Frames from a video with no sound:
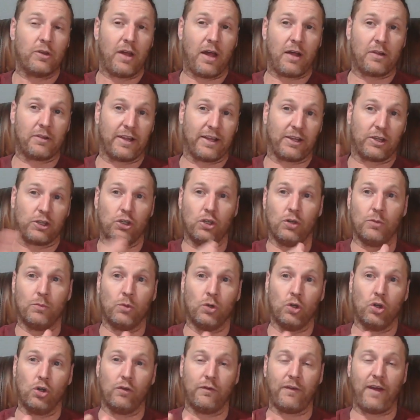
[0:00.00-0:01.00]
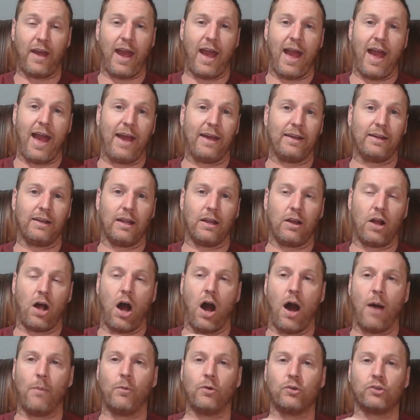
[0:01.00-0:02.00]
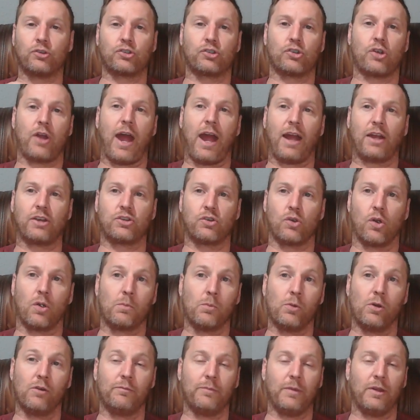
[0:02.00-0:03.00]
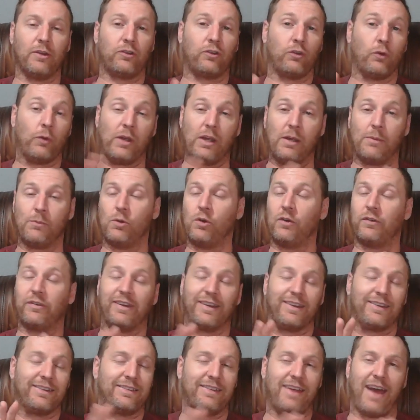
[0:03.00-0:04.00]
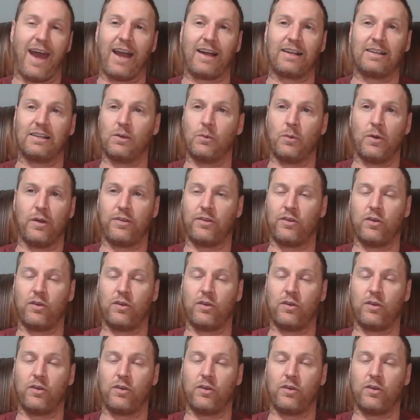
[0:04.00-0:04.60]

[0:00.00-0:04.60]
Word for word: like you move and it almost tracks your movement so he moves exactly with